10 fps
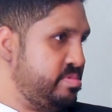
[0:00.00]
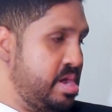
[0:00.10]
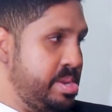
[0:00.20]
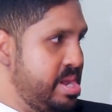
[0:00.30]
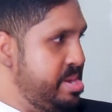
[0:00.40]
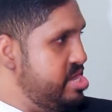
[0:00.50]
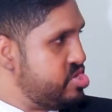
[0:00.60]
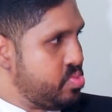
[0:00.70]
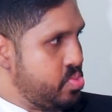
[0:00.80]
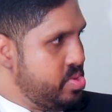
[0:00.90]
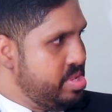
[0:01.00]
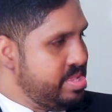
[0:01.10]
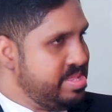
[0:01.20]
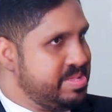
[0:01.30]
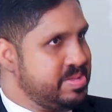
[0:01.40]
attending school
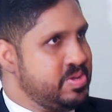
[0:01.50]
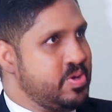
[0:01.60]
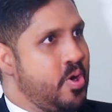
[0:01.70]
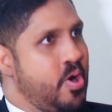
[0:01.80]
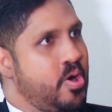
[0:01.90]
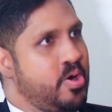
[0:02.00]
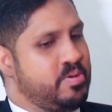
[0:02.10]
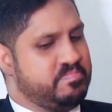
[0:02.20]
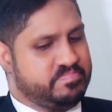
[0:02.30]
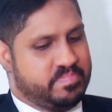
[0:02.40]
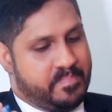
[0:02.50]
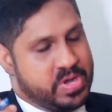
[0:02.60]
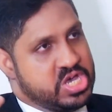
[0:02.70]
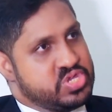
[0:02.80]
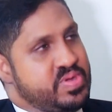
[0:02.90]
or
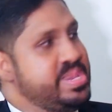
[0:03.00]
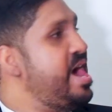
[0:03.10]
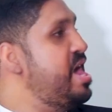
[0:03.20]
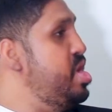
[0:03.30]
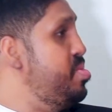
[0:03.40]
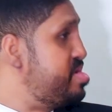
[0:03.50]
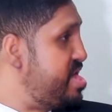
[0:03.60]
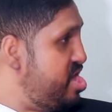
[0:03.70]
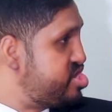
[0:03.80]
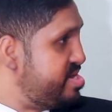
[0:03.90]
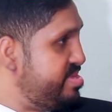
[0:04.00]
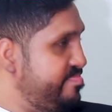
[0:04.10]
pursuing higher education